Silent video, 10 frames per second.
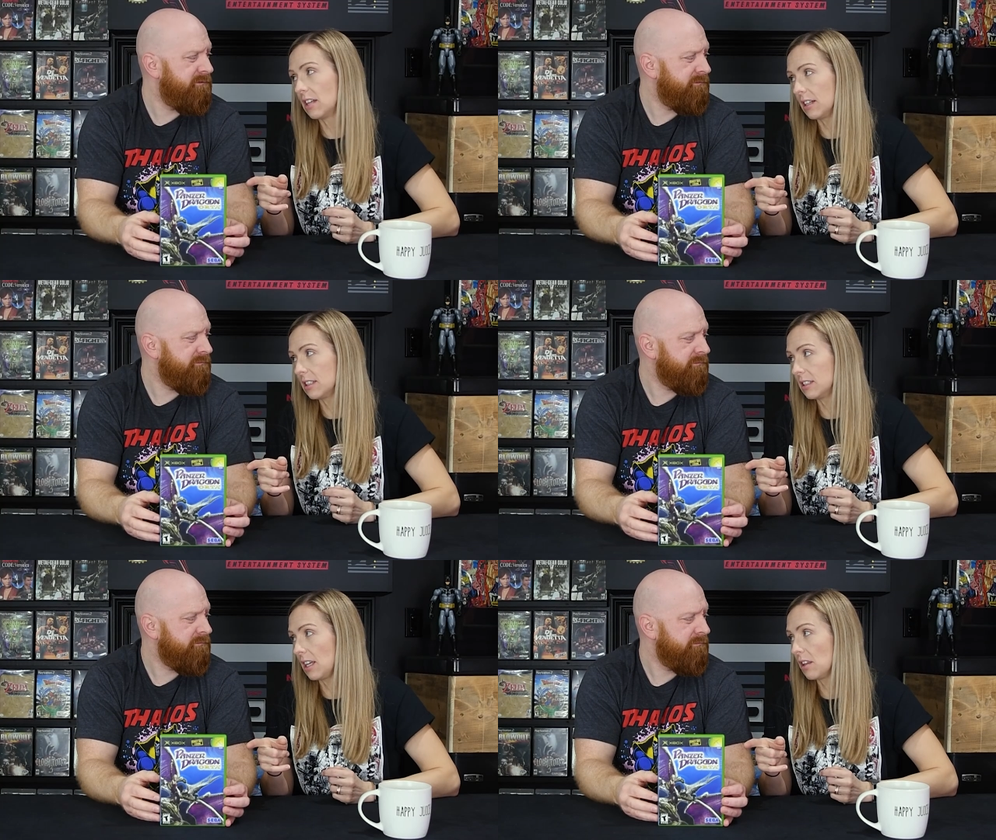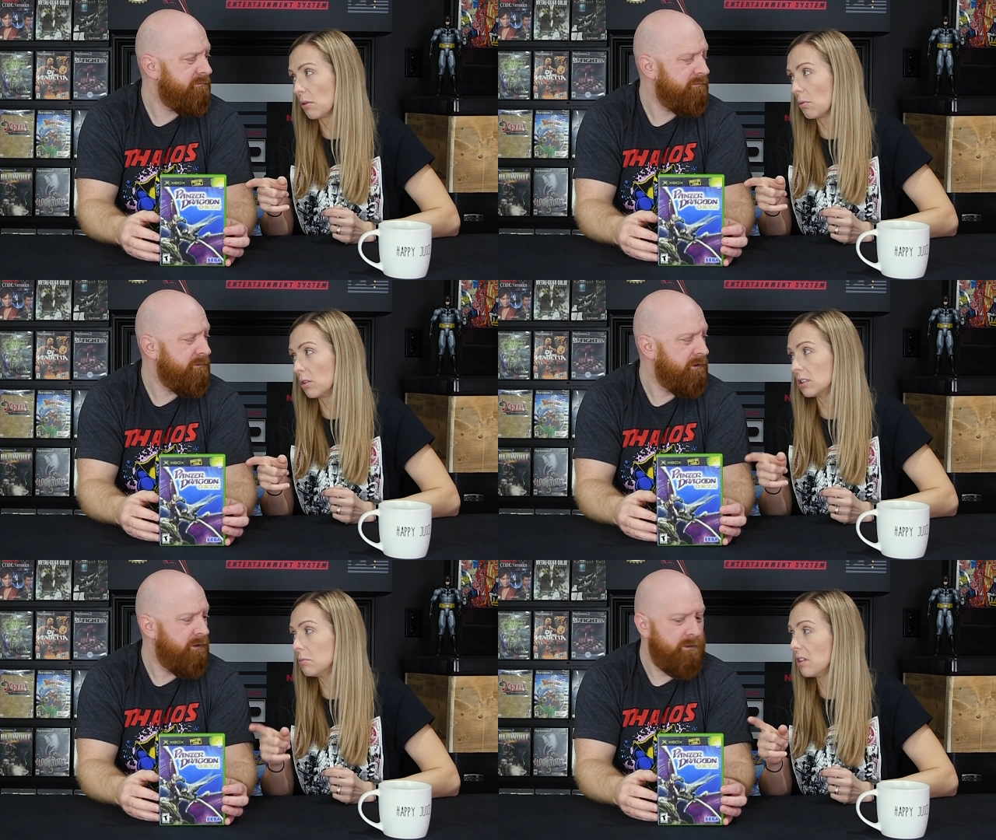Speaker 1: not to say there
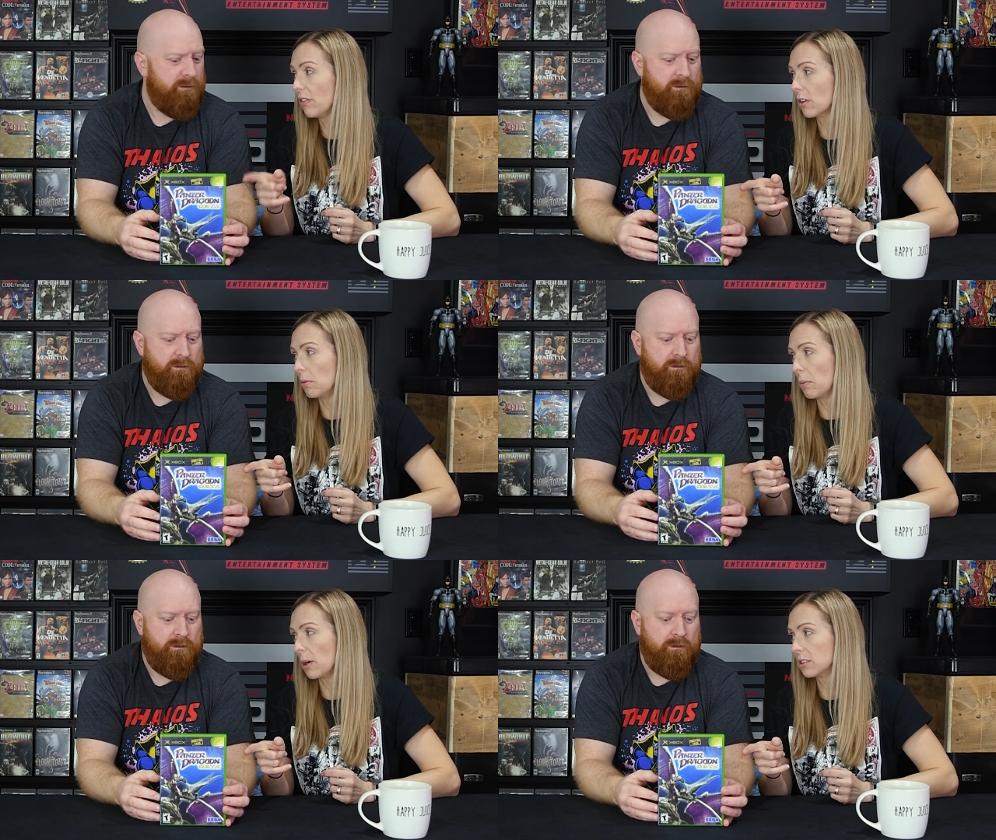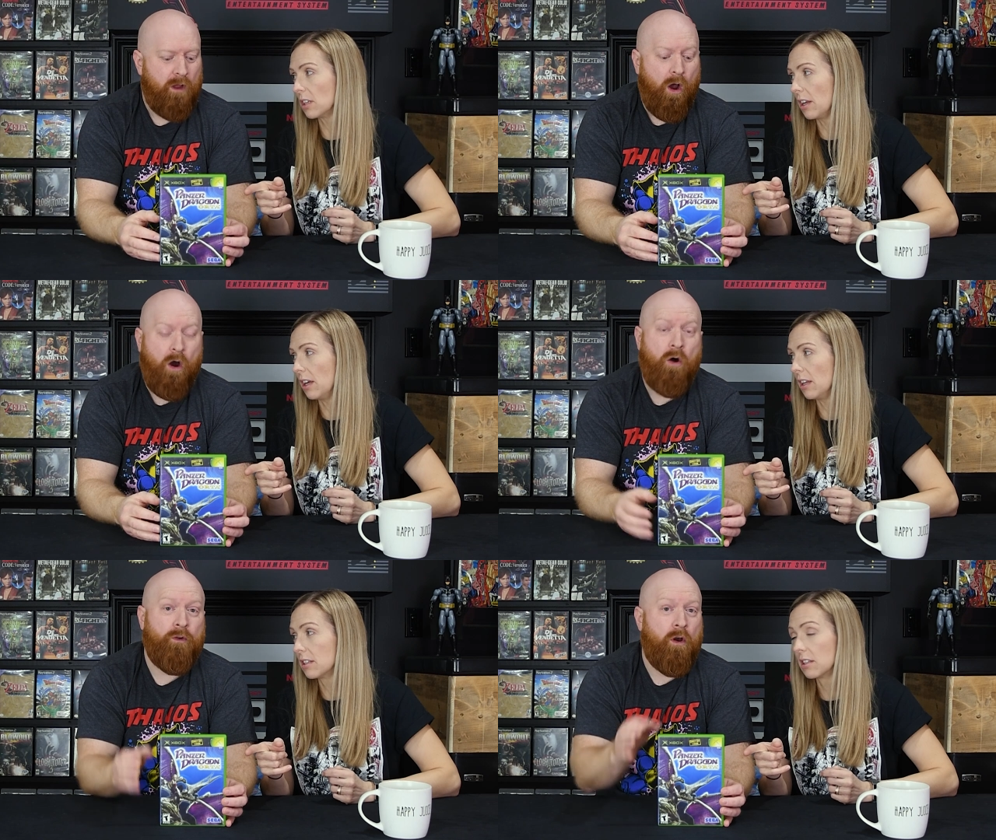weren't some difficult parts on
Speaker 2: it.
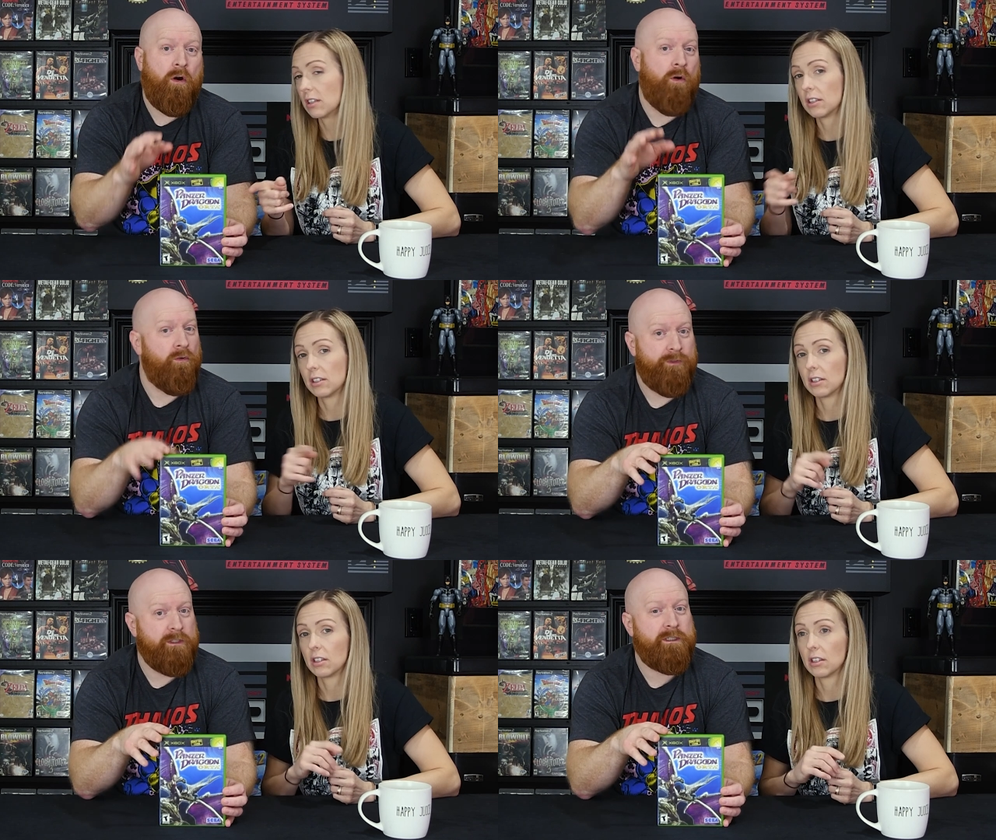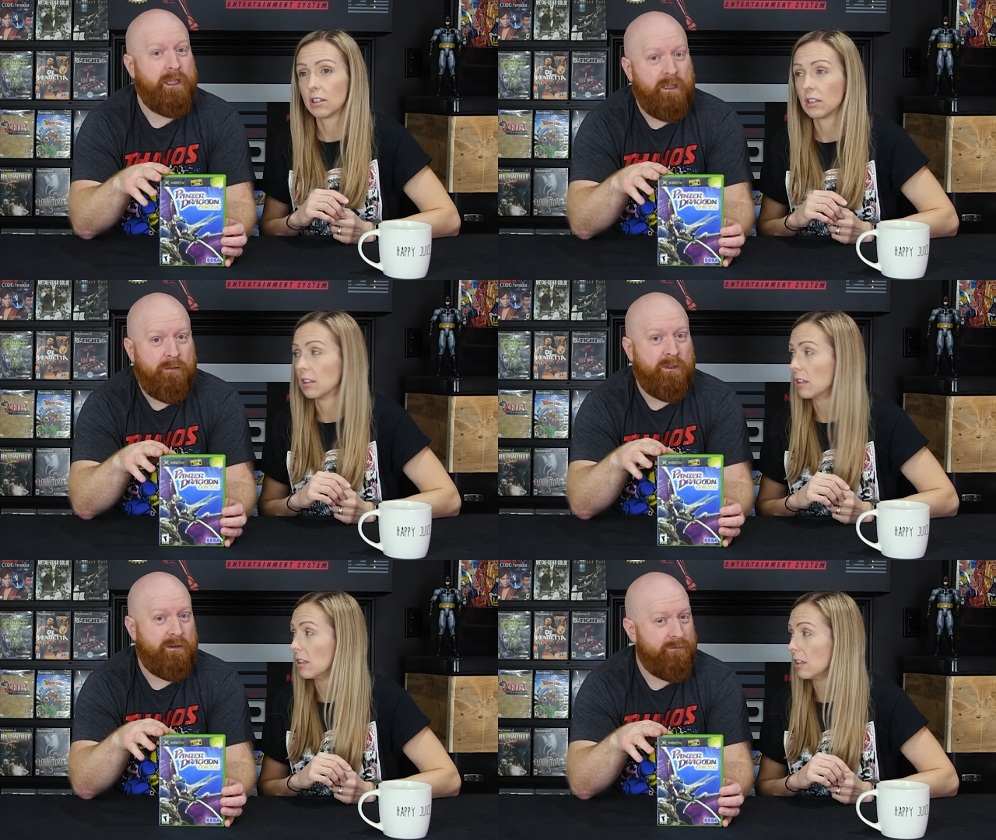Oh no, this
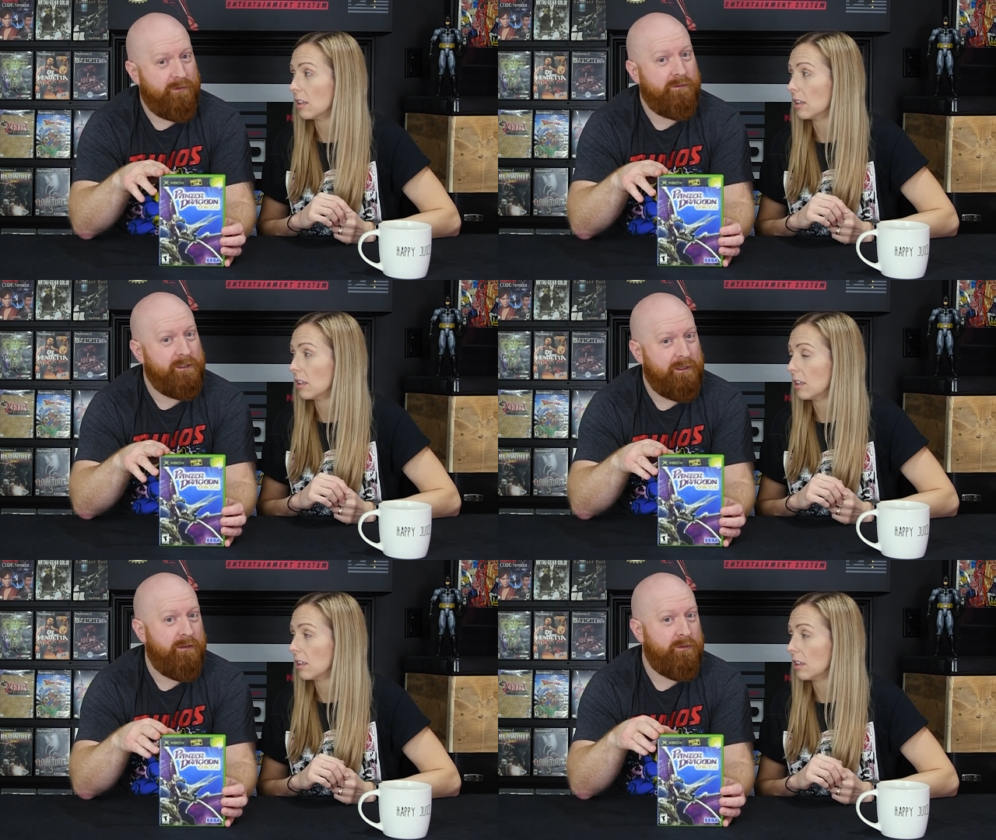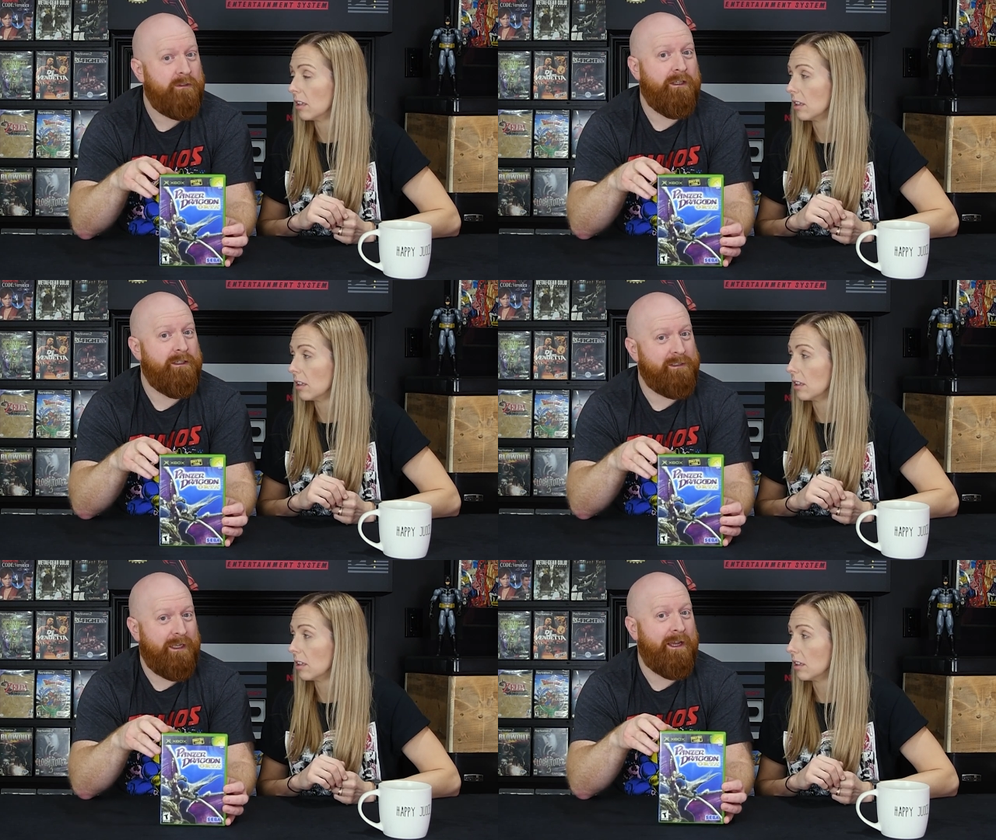game, the difficulty level
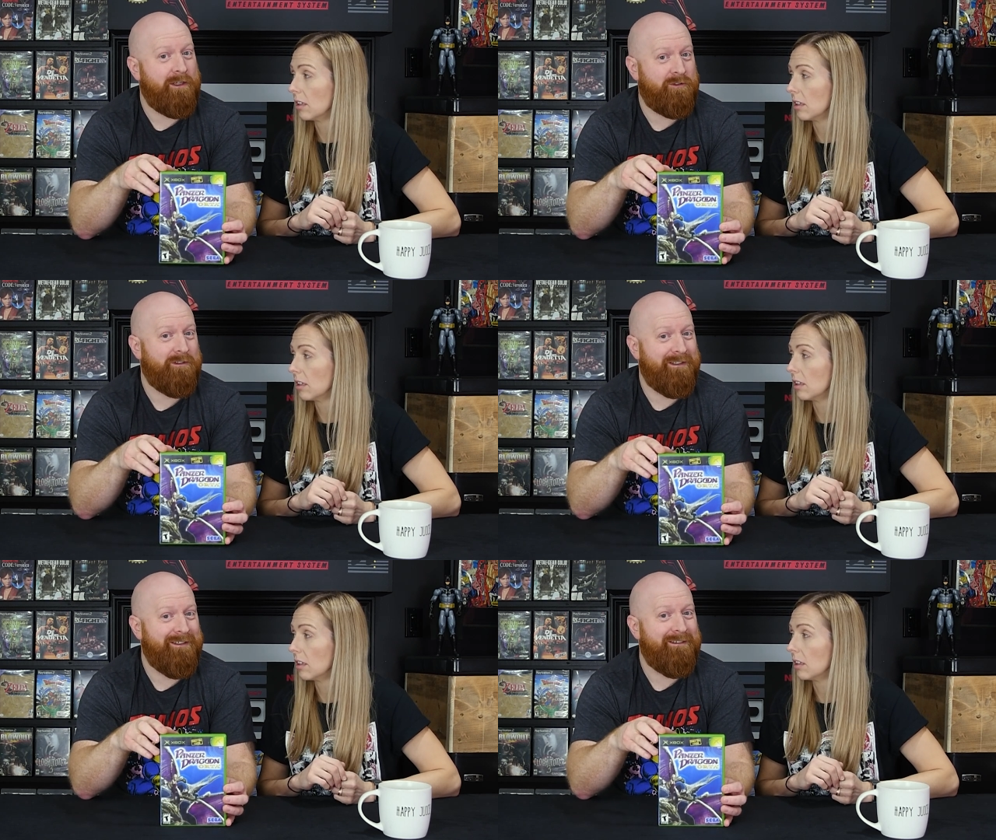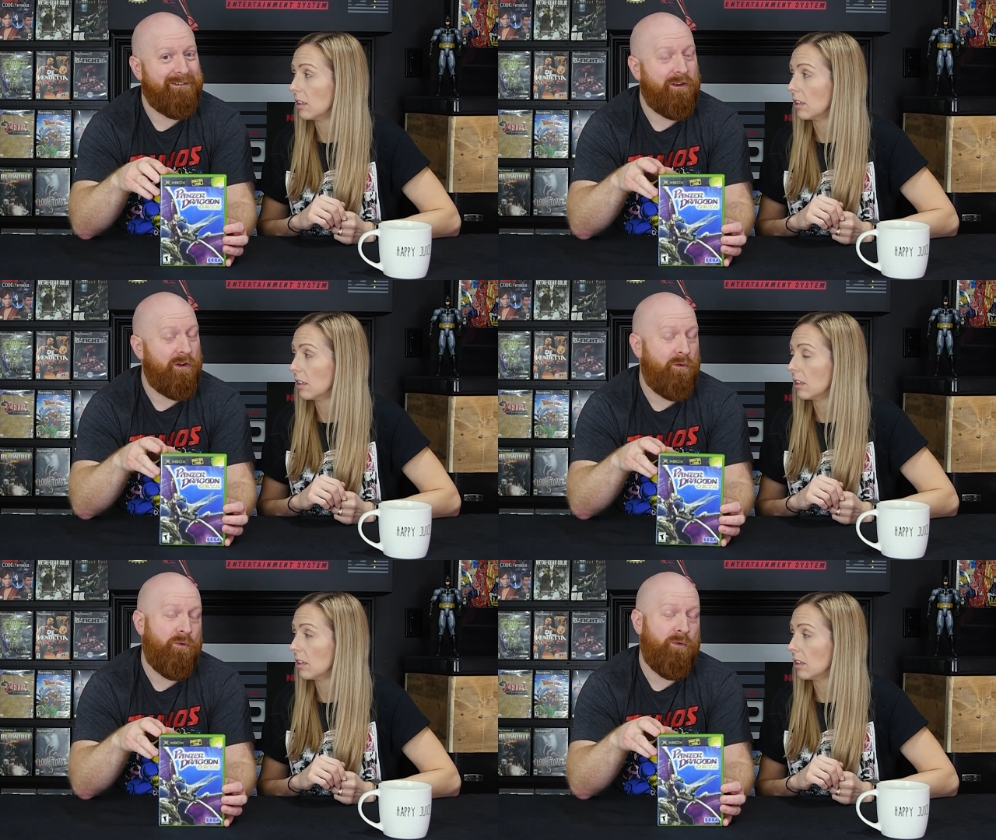is actually
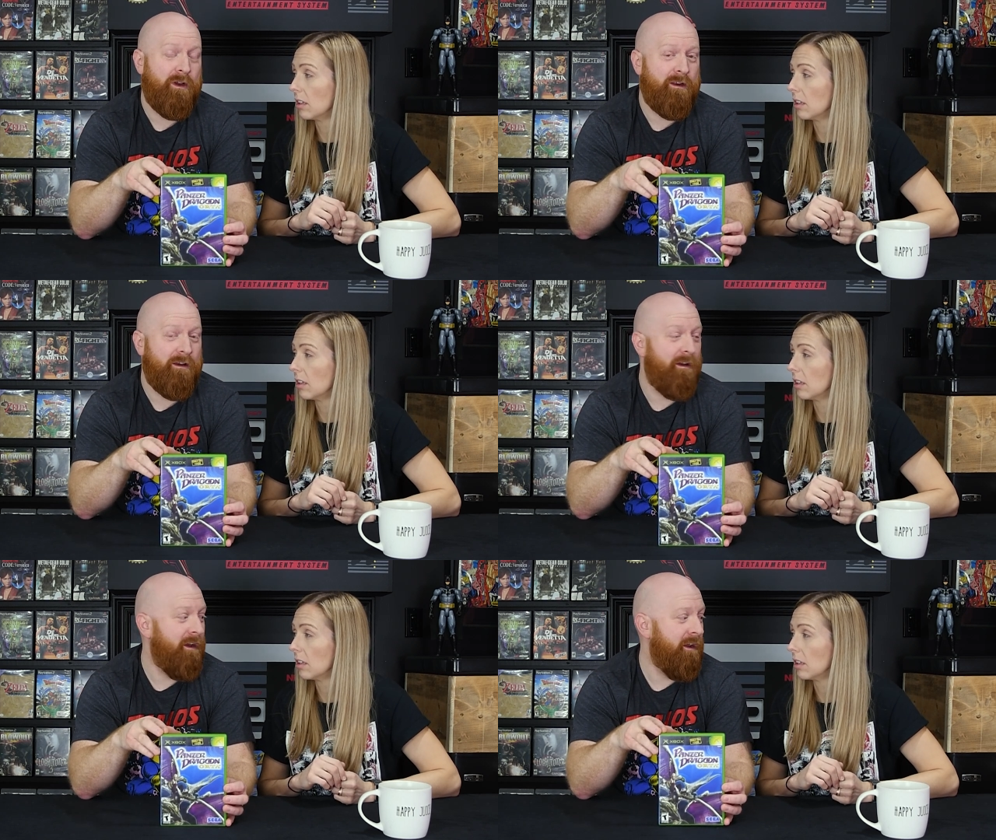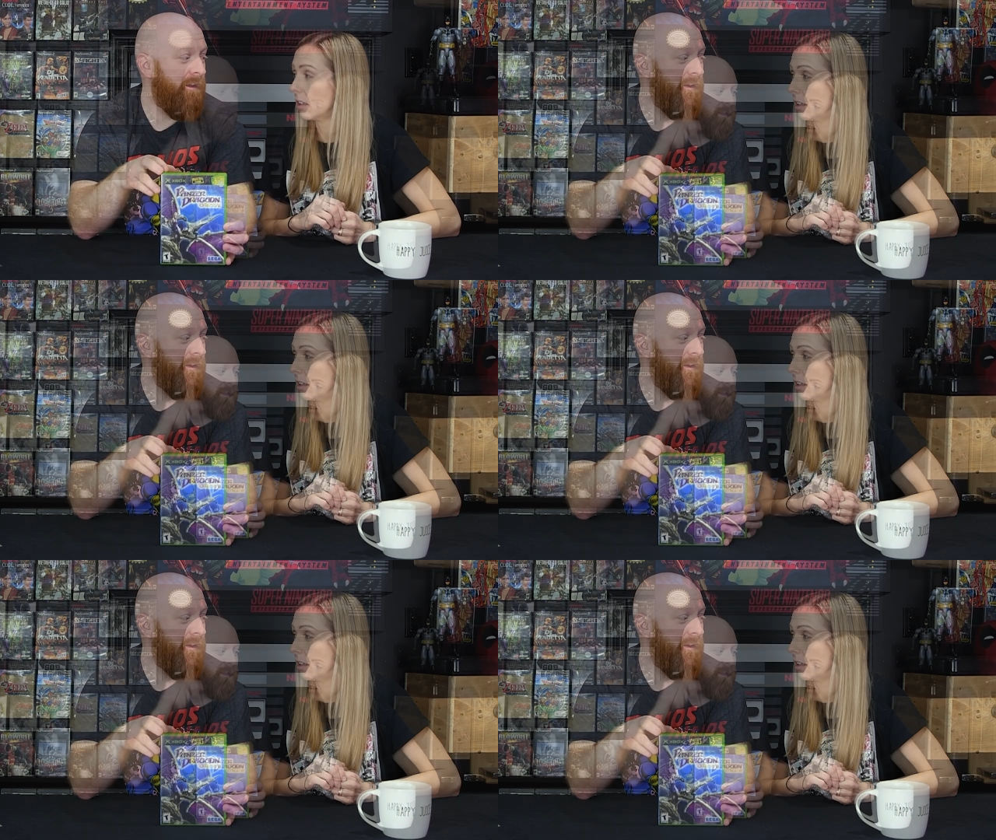quite high.